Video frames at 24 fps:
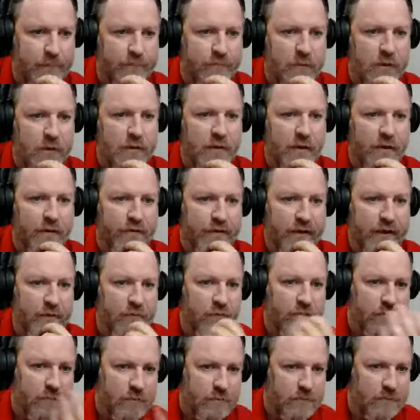Then,
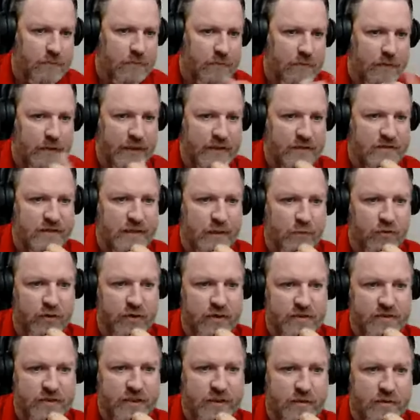like I said, we're going
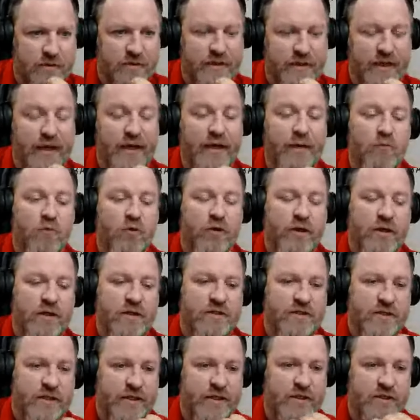to
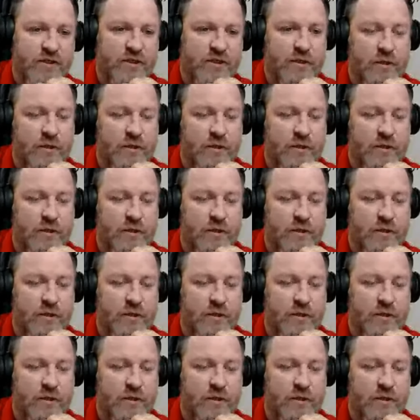teach.